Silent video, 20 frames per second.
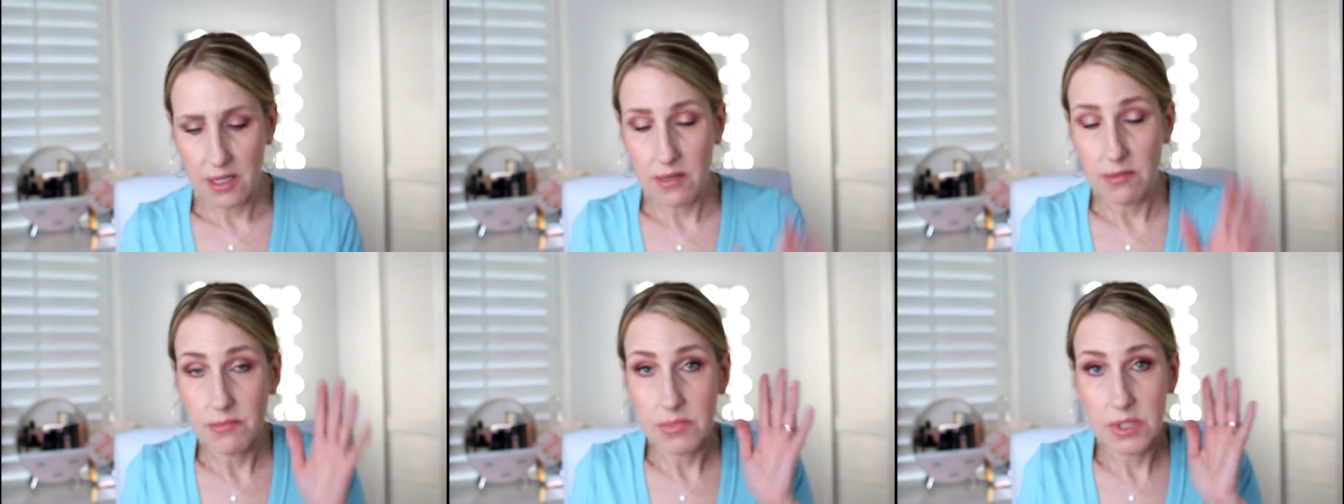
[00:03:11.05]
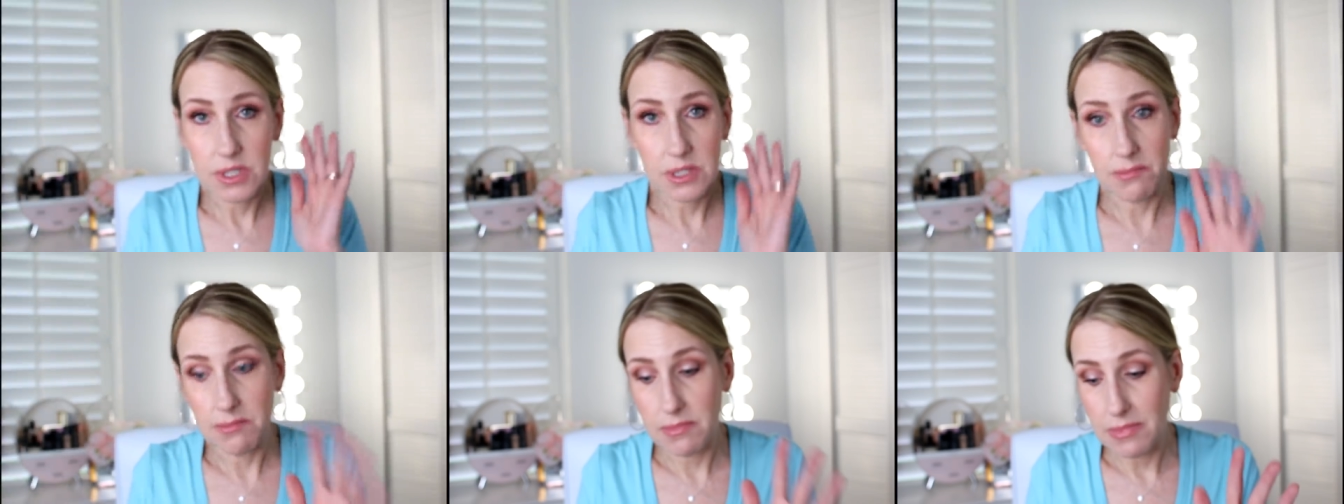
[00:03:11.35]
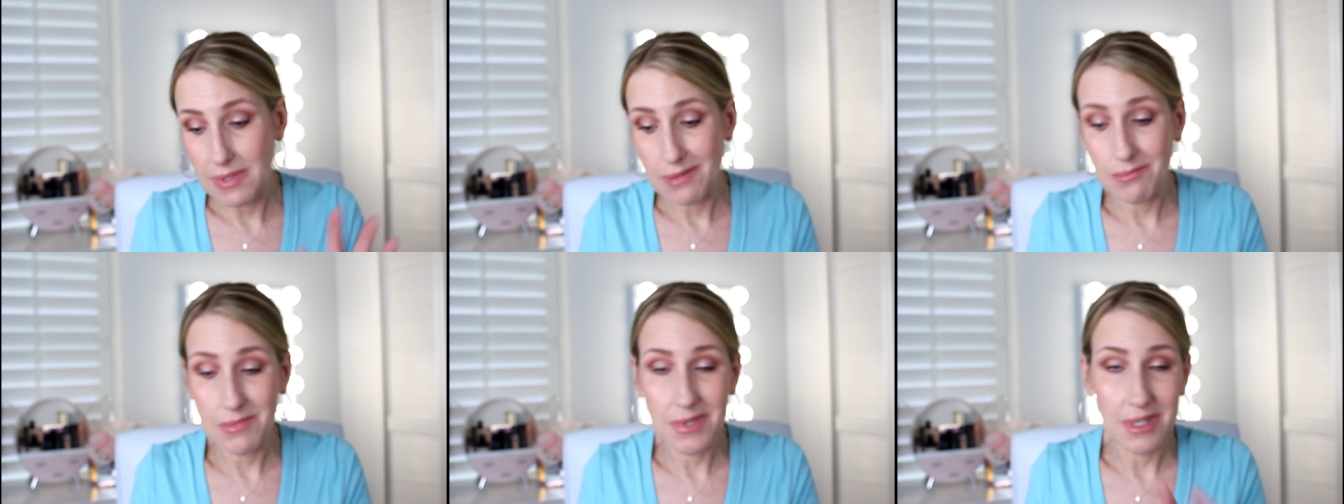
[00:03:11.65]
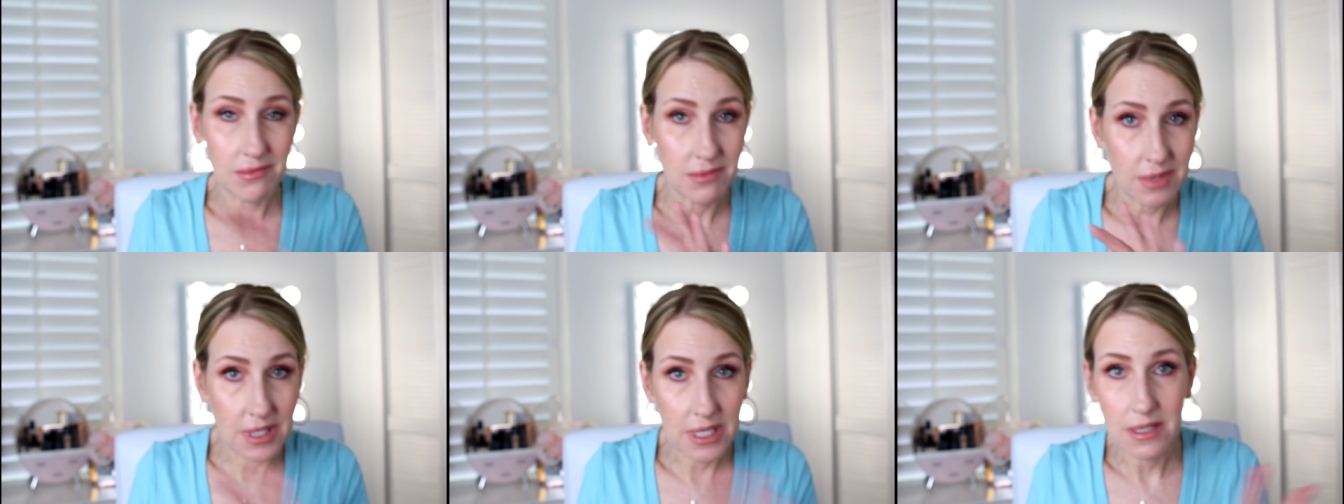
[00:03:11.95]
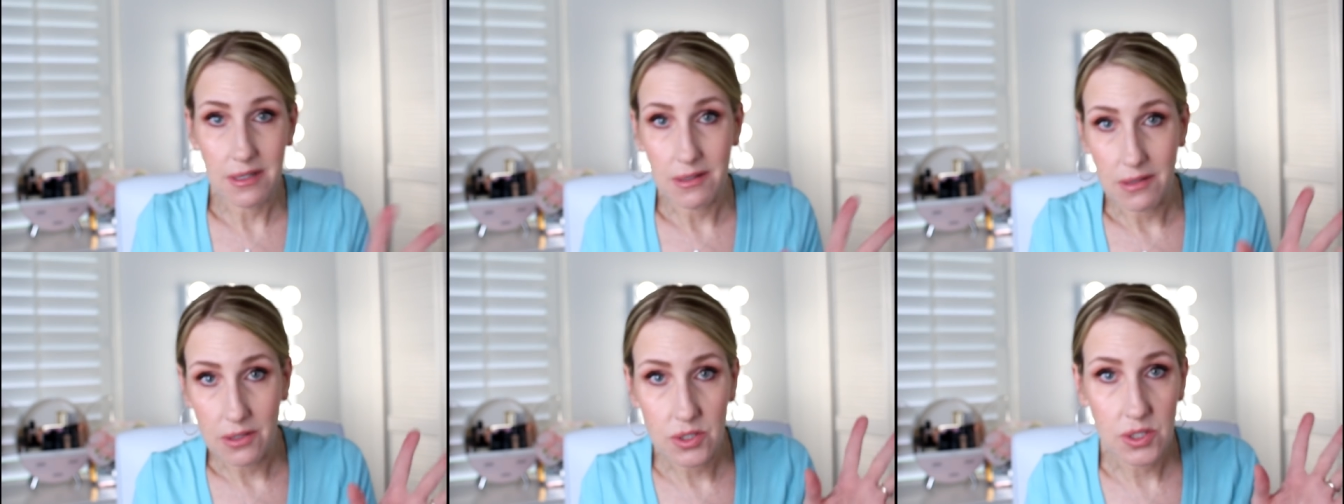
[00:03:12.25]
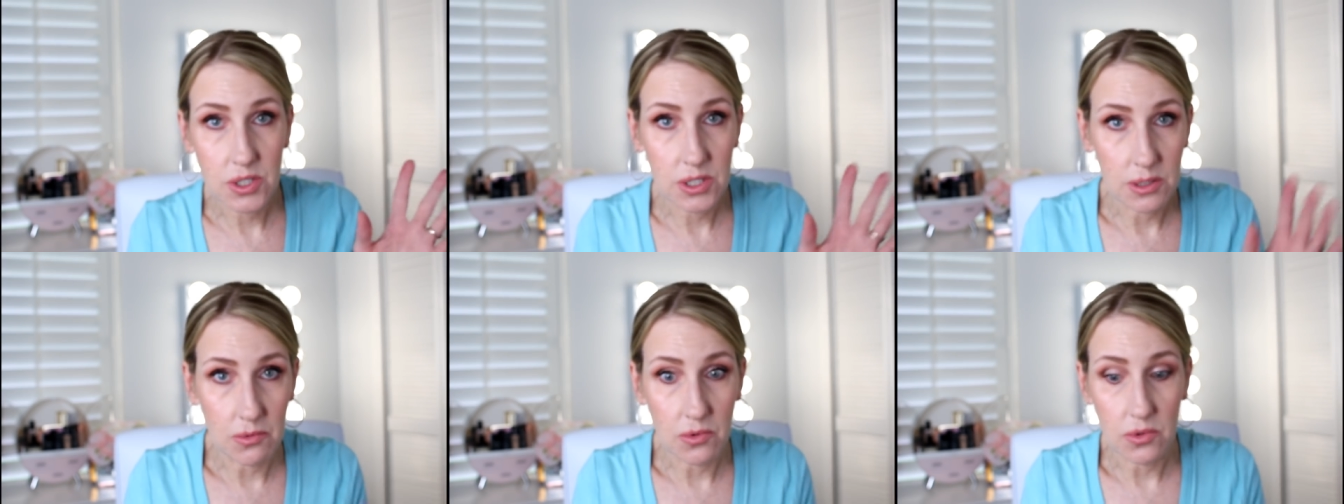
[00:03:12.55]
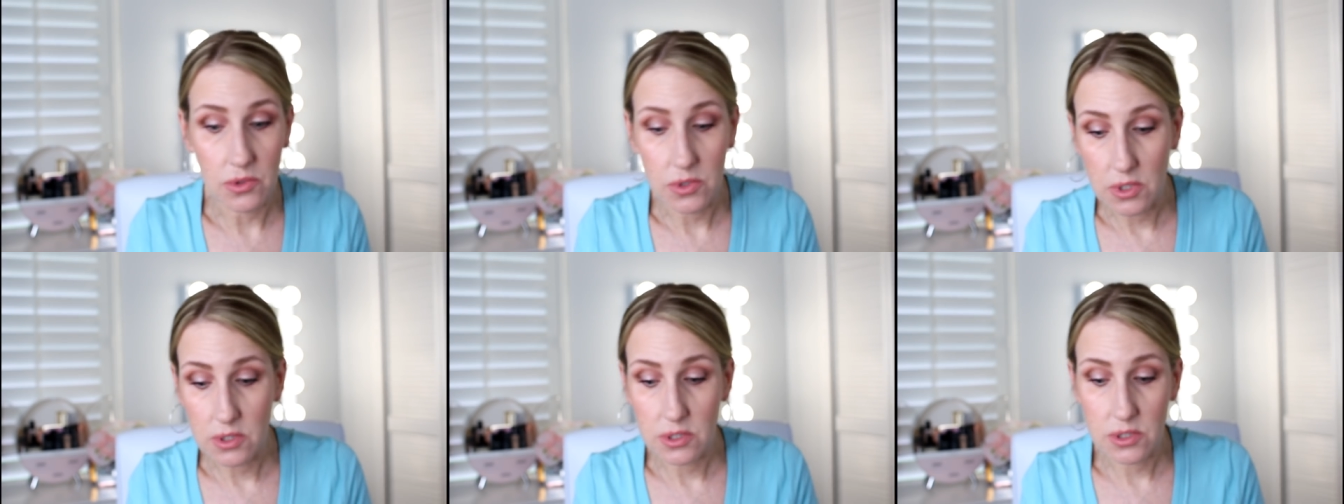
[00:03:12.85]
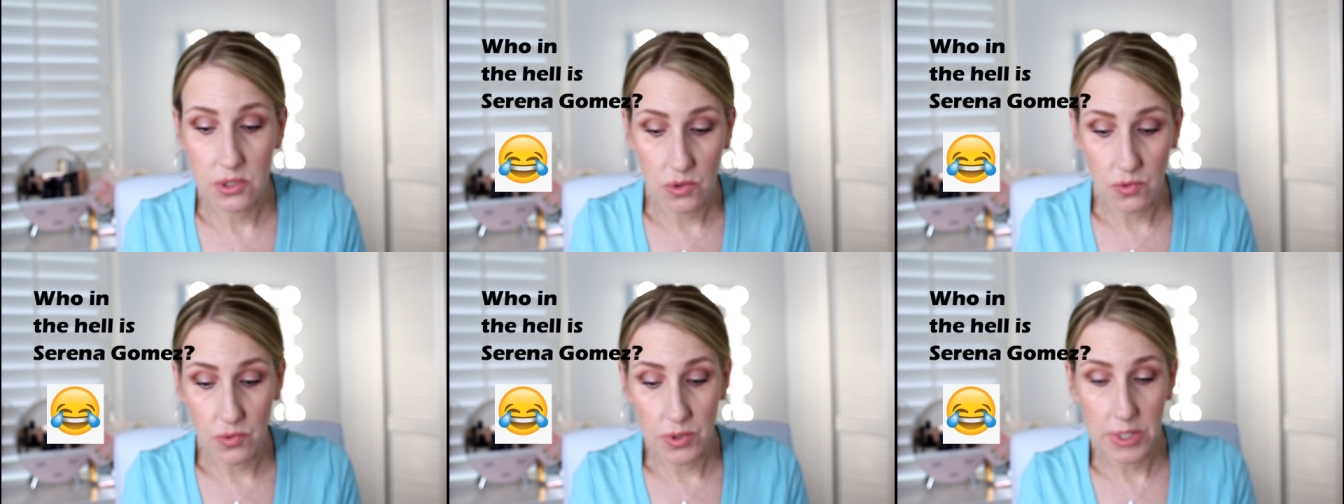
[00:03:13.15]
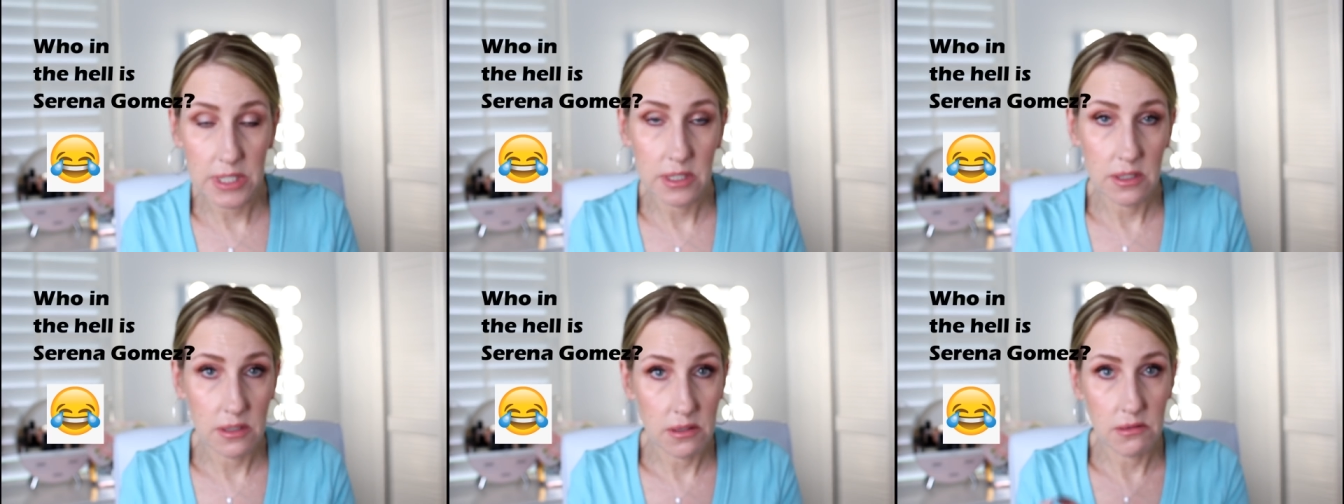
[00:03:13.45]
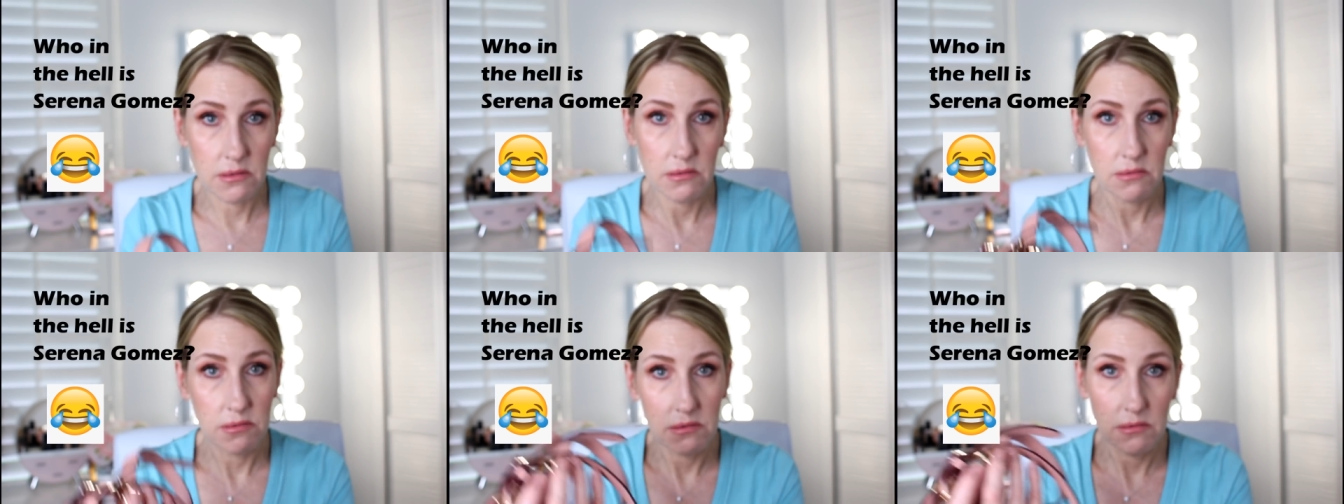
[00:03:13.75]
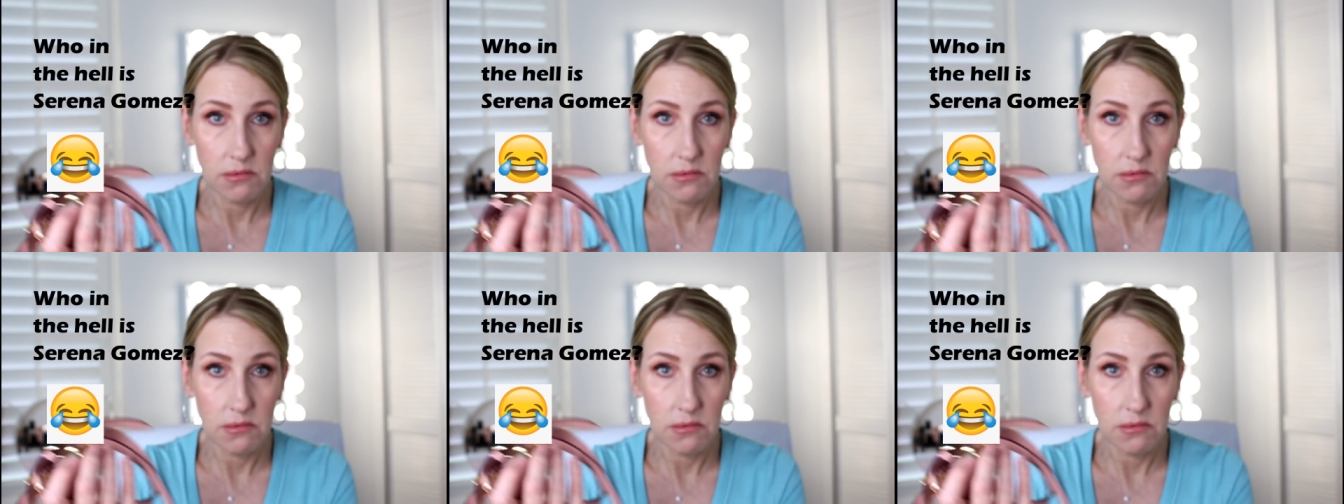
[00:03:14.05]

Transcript: I'm just gonna, I'm not like a, Selena